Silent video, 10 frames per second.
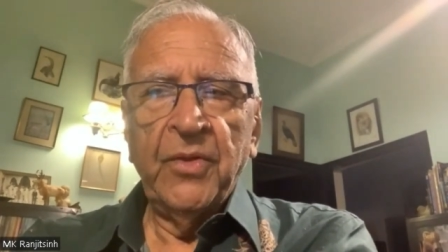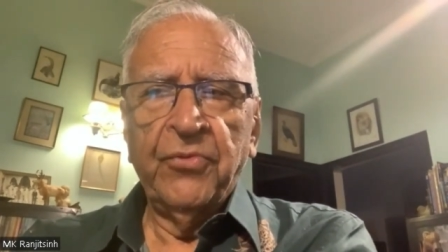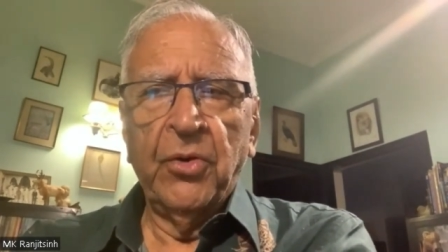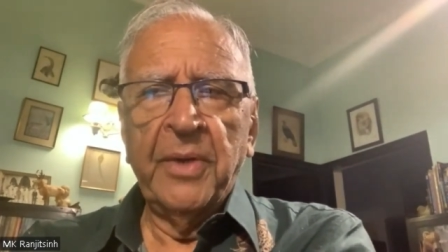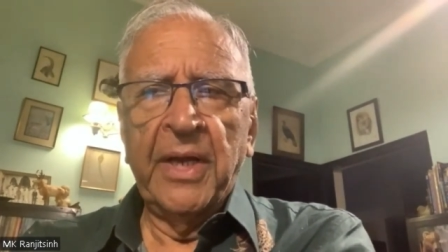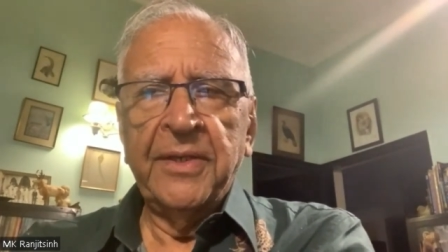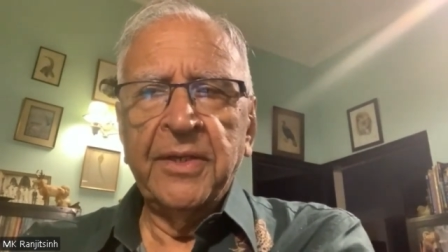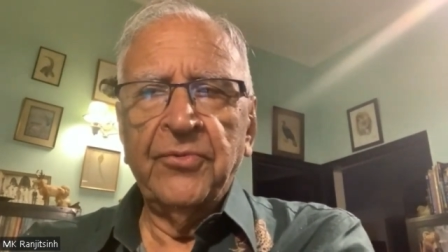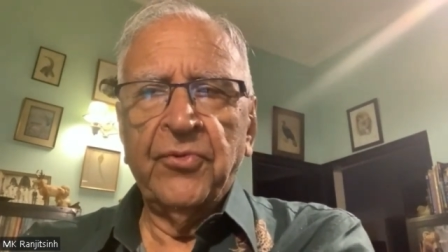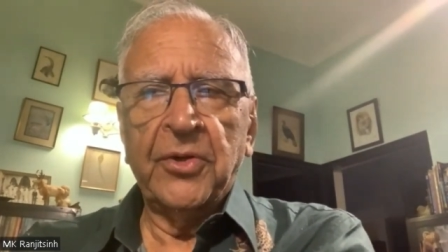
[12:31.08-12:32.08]
from
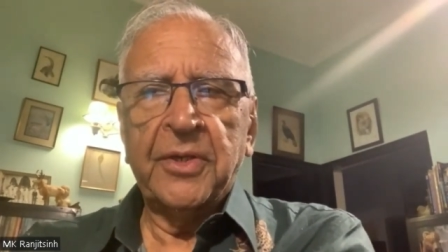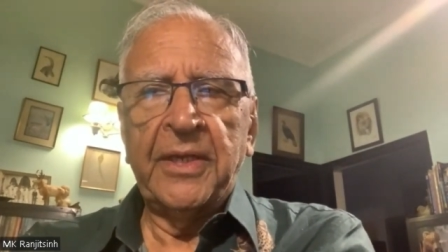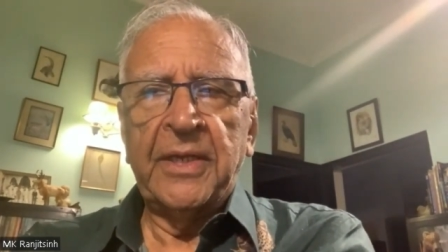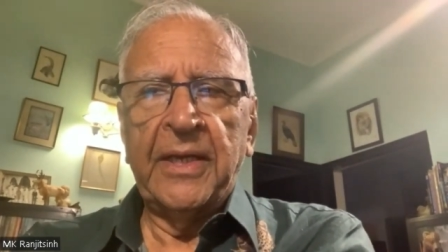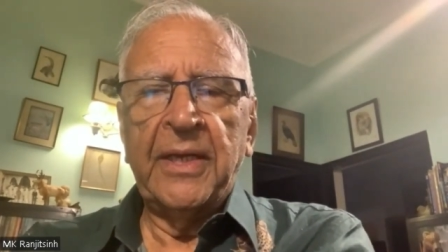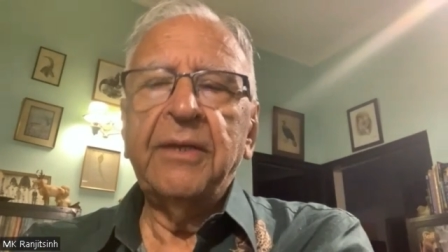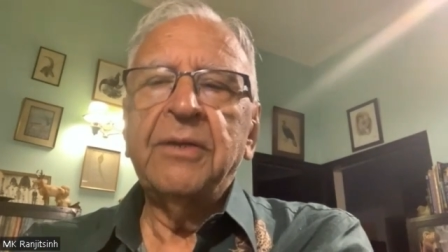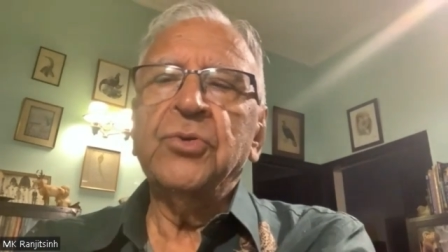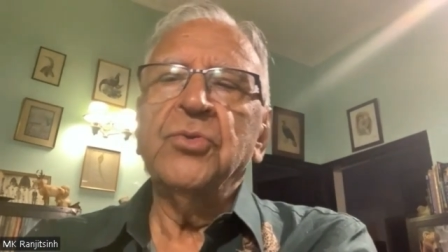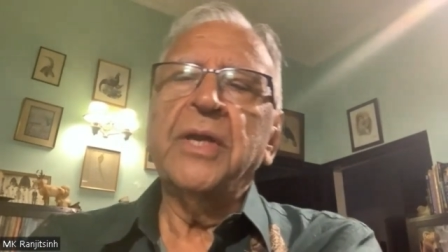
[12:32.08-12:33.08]
1948
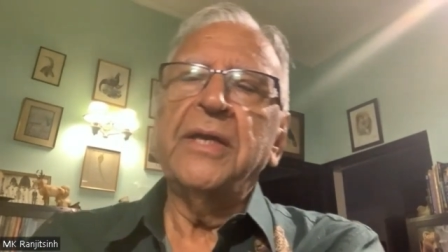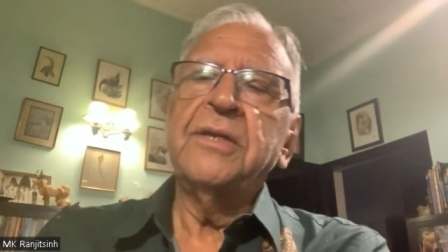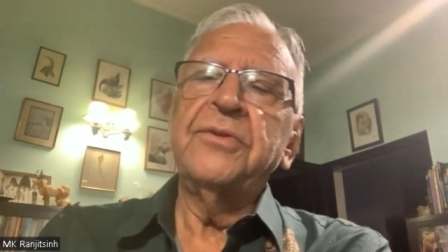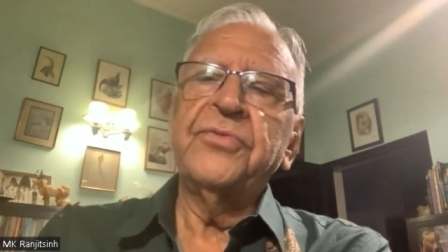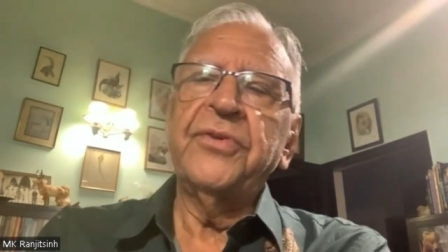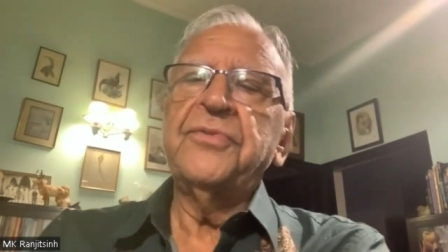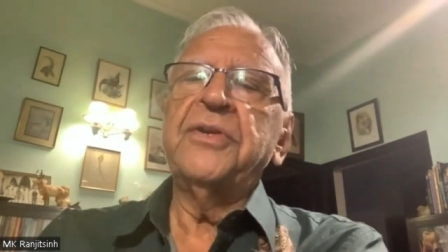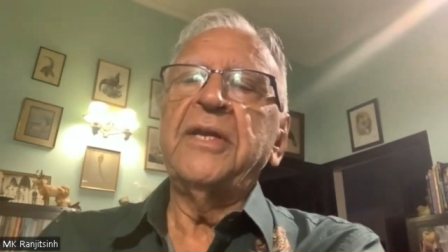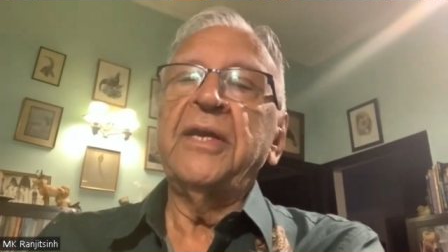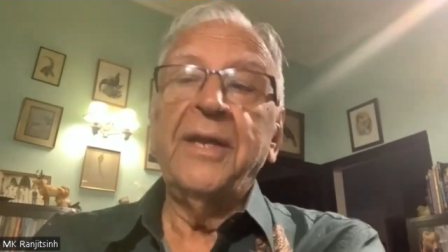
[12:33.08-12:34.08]
to
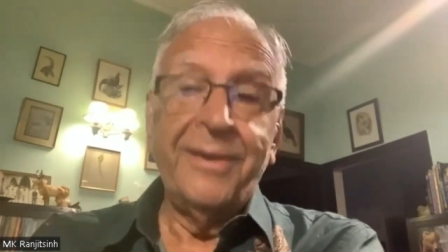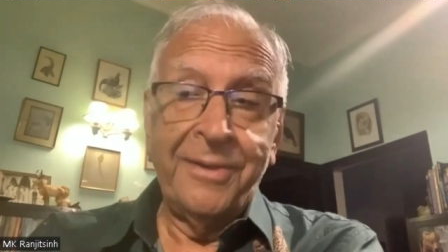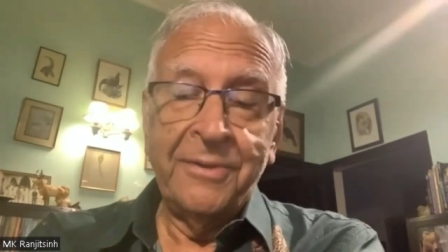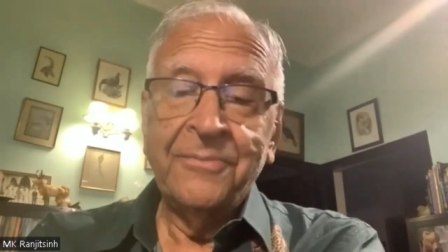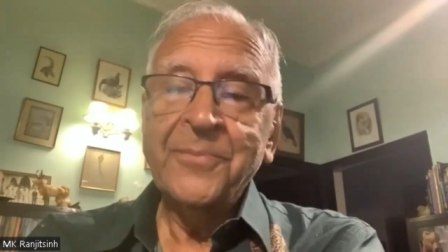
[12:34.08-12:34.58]
1958,